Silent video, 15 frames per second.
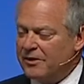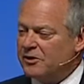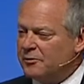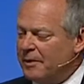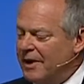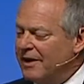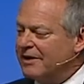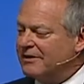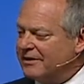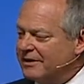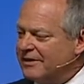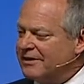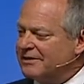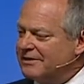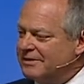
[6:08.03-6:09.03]

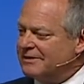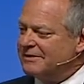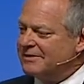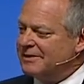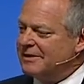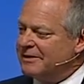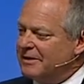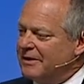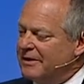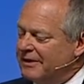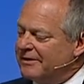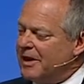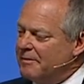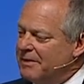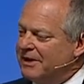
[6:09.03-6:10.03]
expenditures,
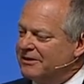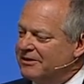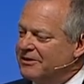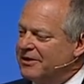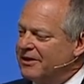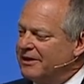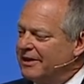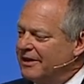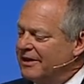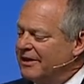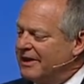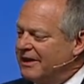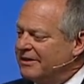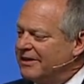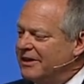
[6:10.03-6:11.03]
as I mentioned earlier,
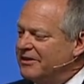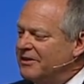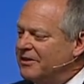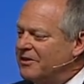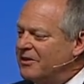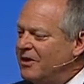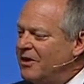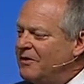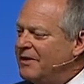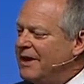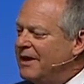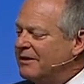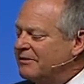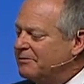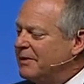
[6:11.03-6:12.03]
continue to grow.
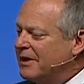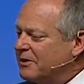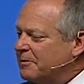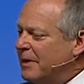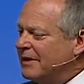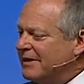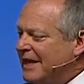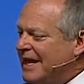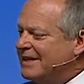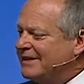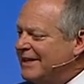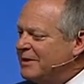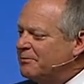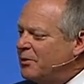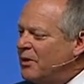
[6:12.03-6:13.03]
They expect
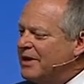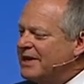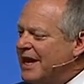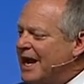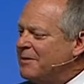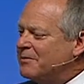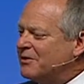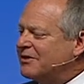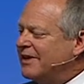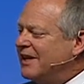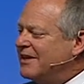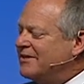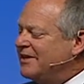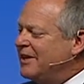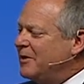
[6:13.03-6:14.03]
19.9%
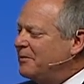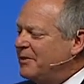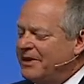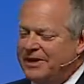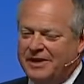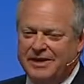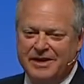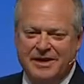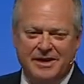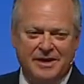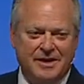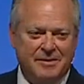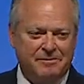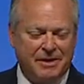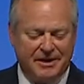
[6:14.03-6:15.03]
of GDP
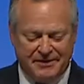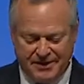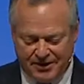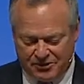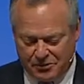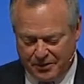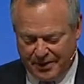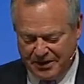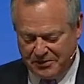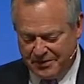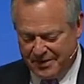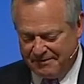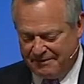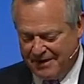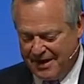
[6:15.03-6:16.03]
by the year
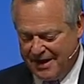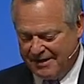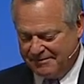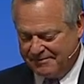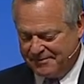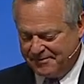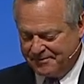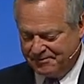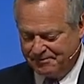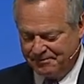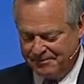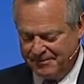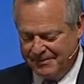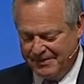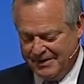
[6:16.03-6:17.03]
2025.
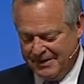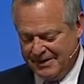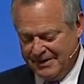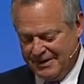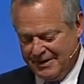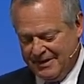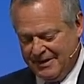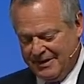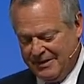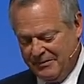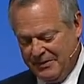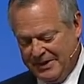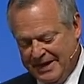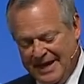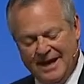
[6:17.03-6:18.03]

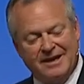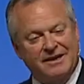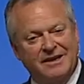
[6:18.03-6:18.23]
We can't